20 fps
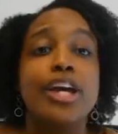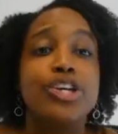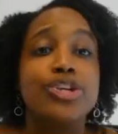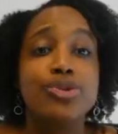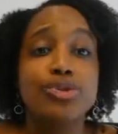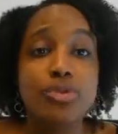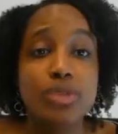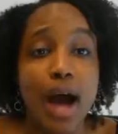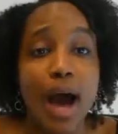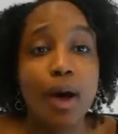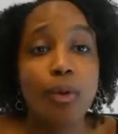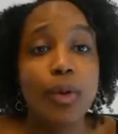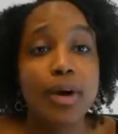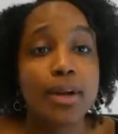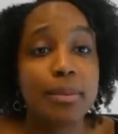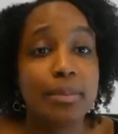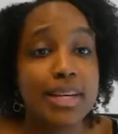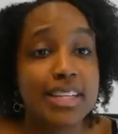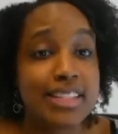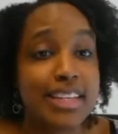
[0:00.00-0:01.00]
You do not
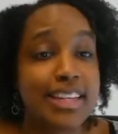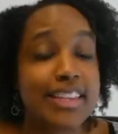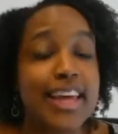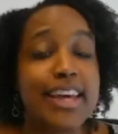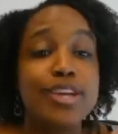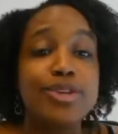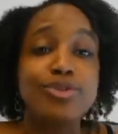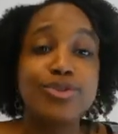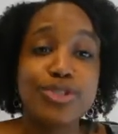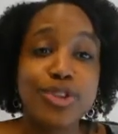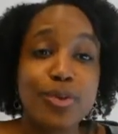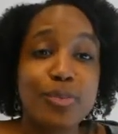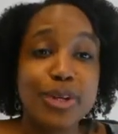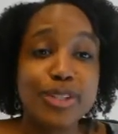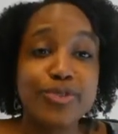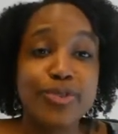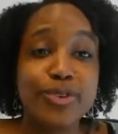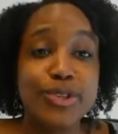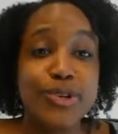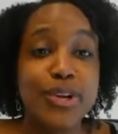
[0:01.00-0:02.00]
want to miss it. Thank you so
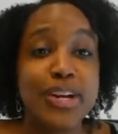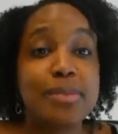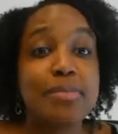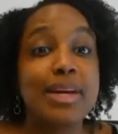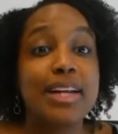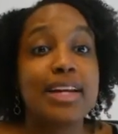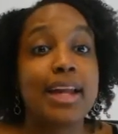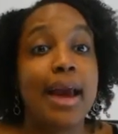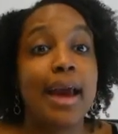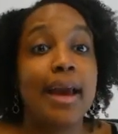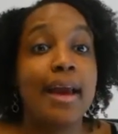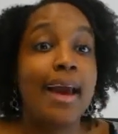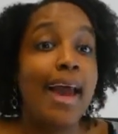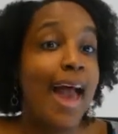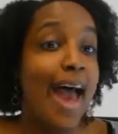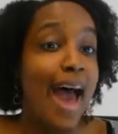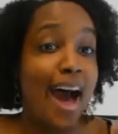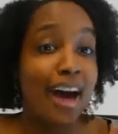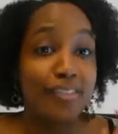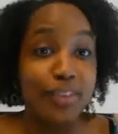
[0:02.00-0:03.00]
much for joining me today.
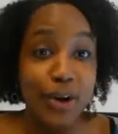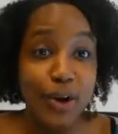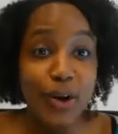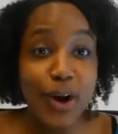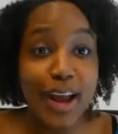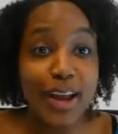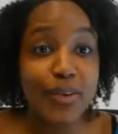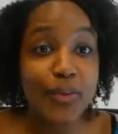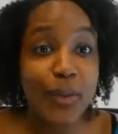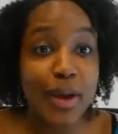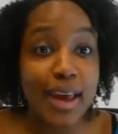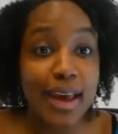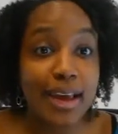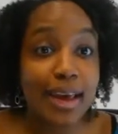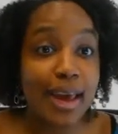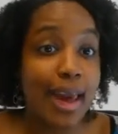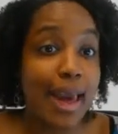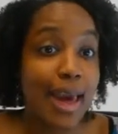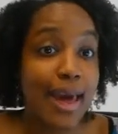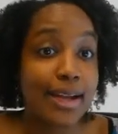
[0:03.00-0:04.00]
Have a great
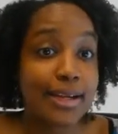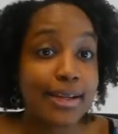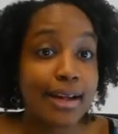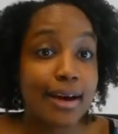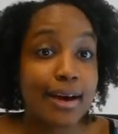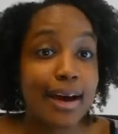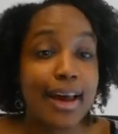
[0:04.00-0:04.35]
week. And